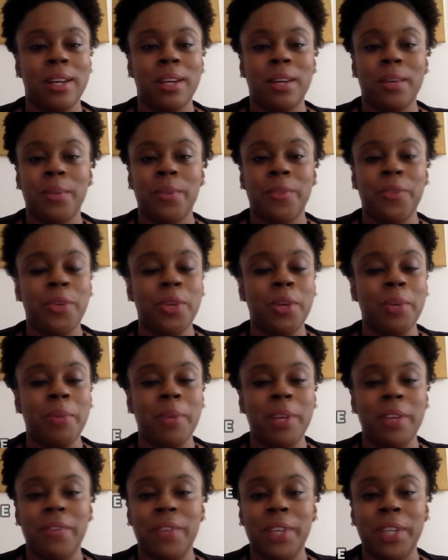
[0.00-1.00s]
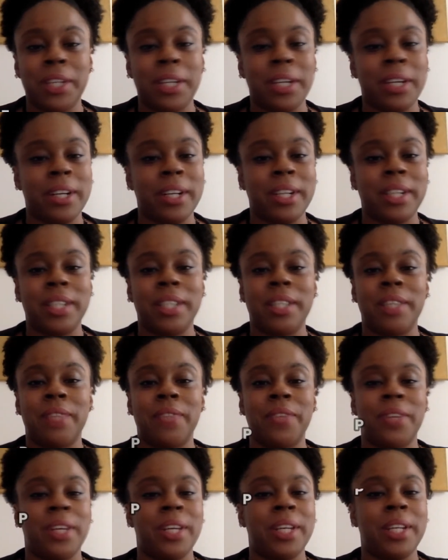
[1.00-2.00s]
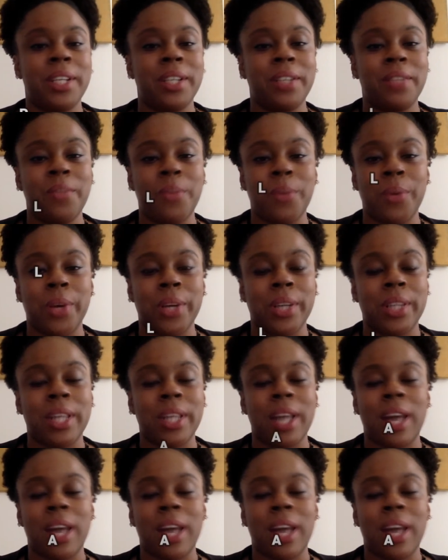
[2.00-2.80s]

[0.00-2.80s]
your beneficiaries. If you're getting divorced,